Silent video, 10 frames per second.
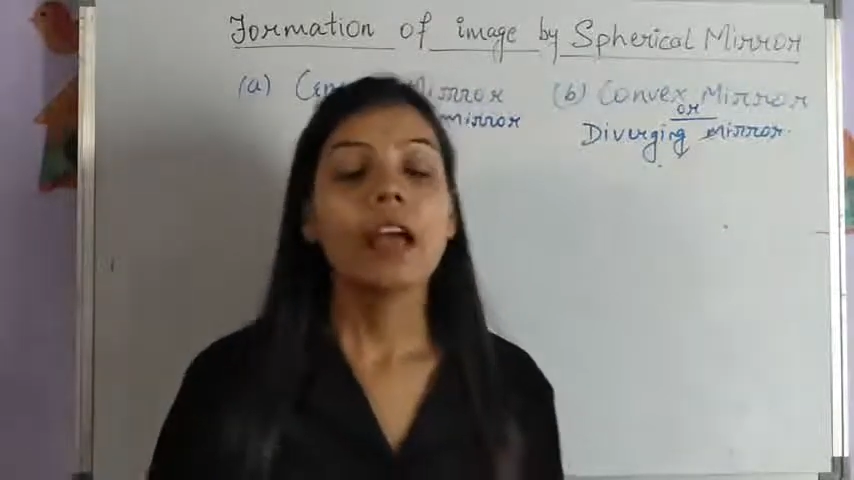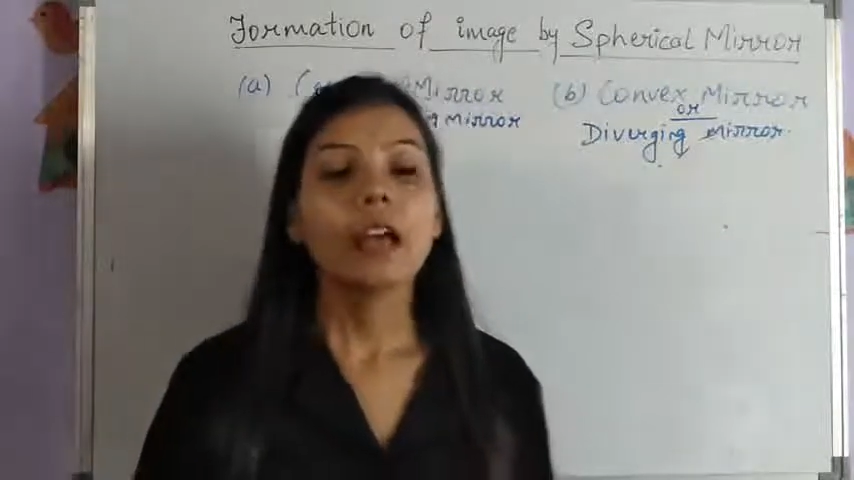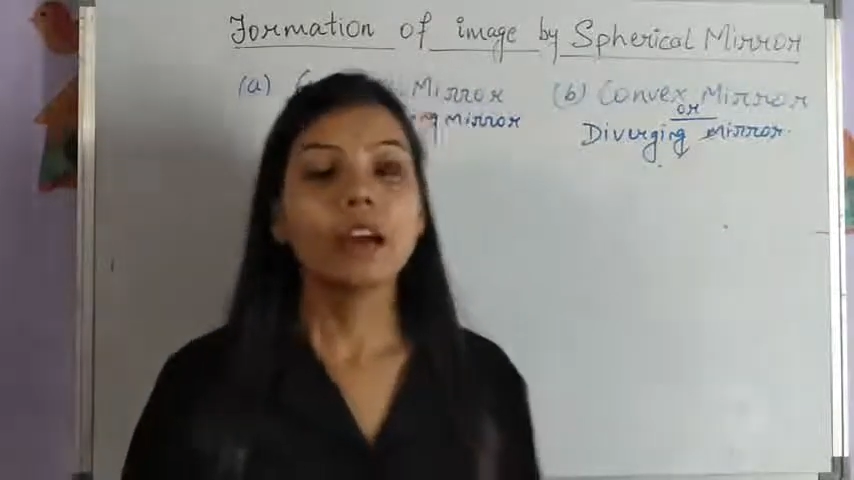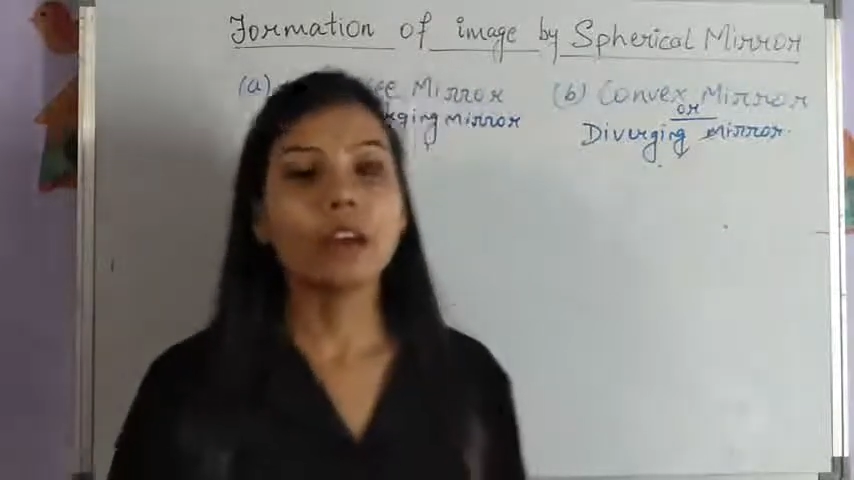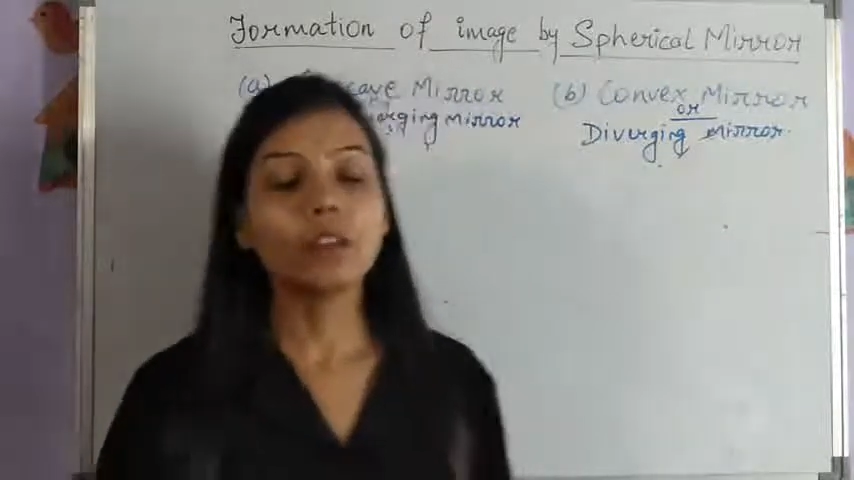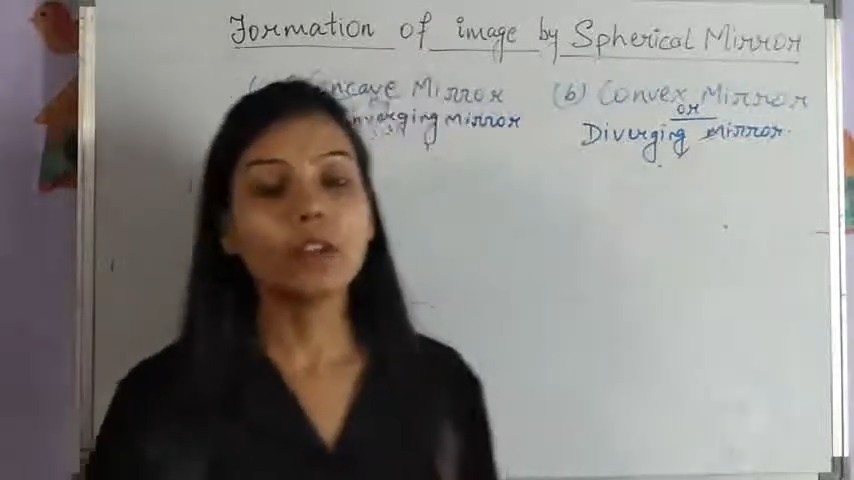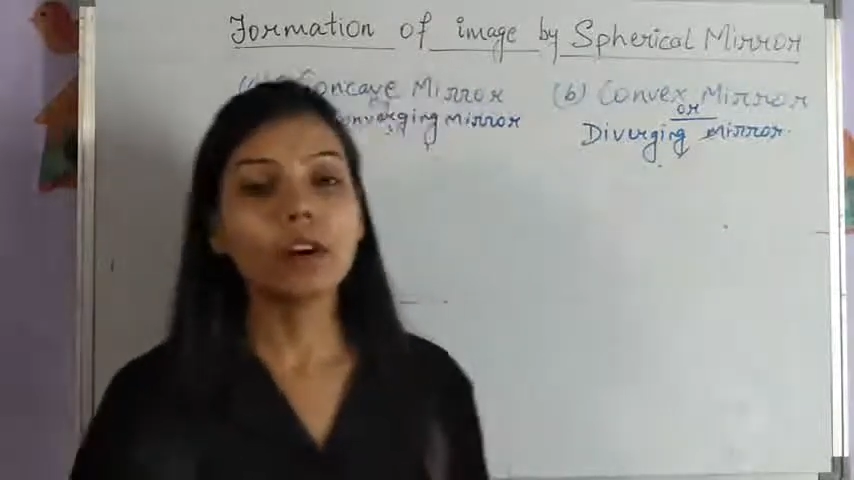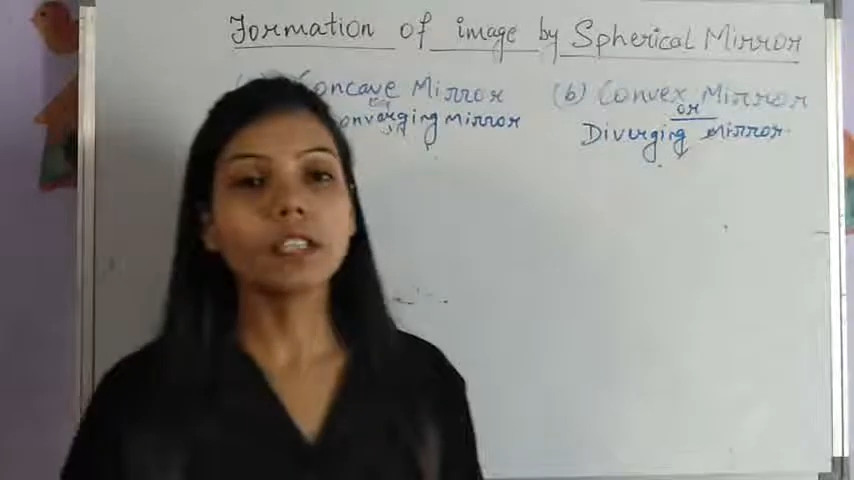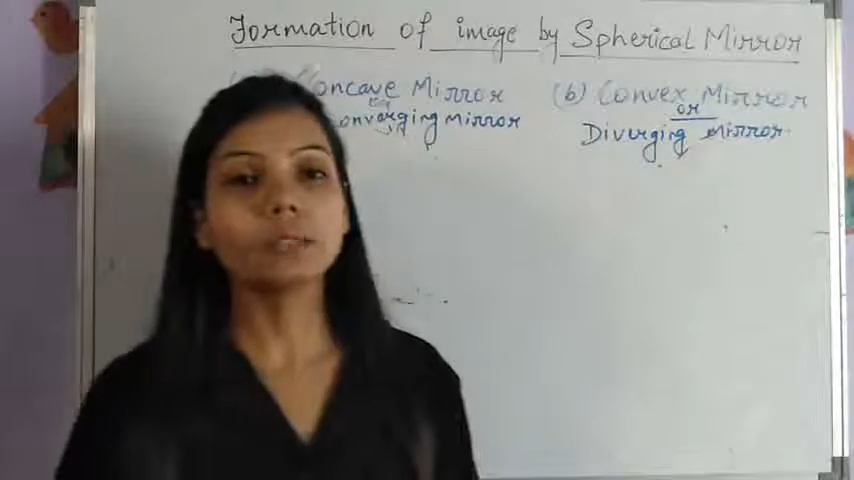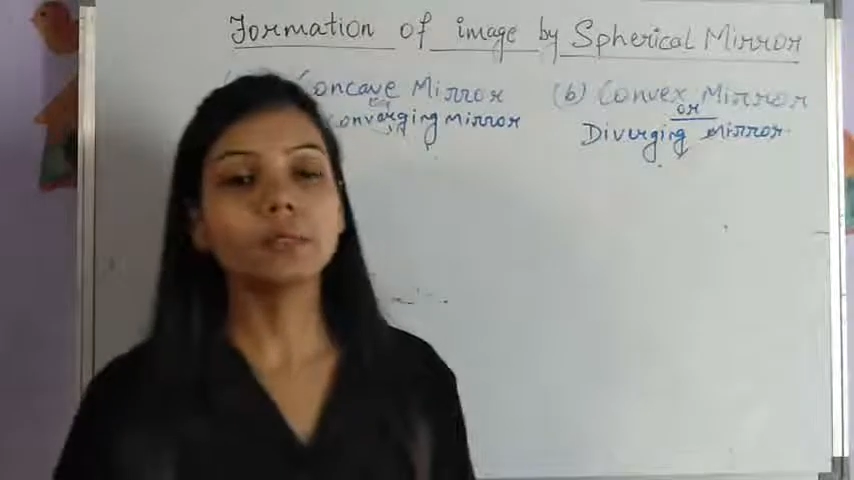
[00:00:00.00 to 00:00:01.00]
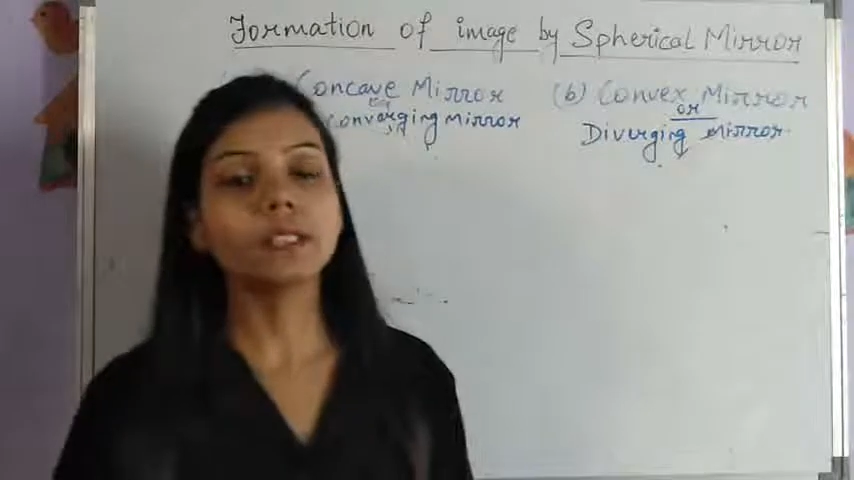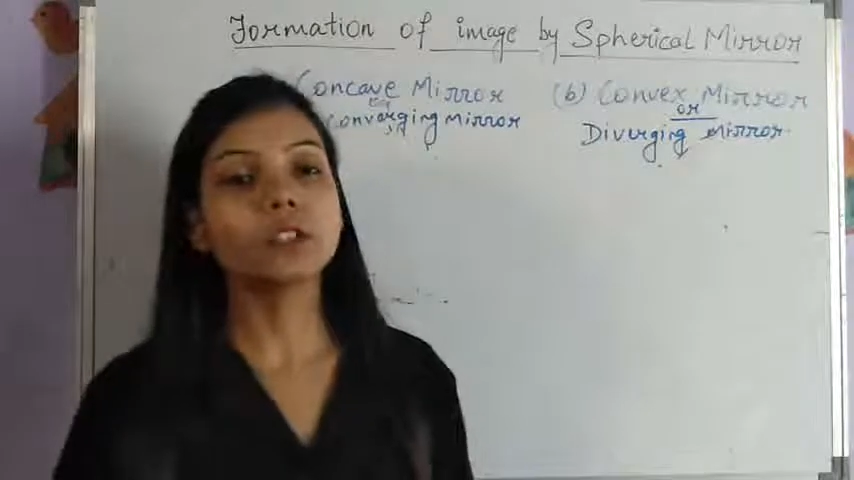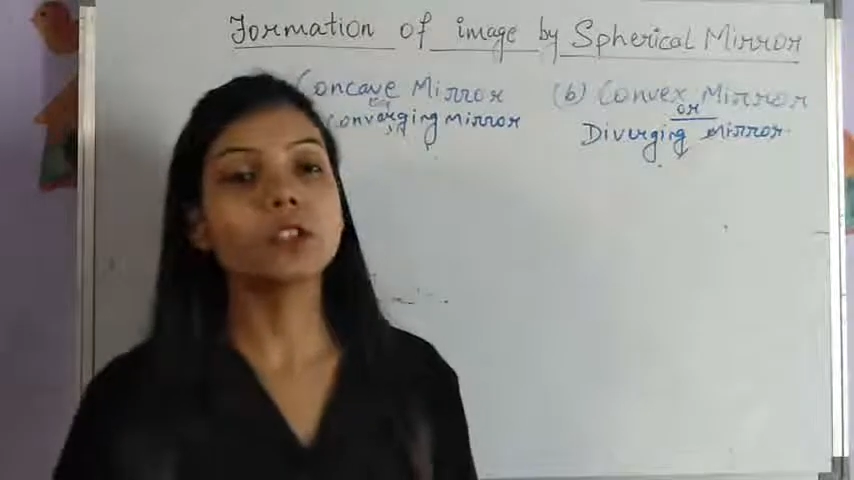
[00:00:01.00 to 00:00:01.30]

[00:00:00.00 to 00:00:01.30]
Converge means to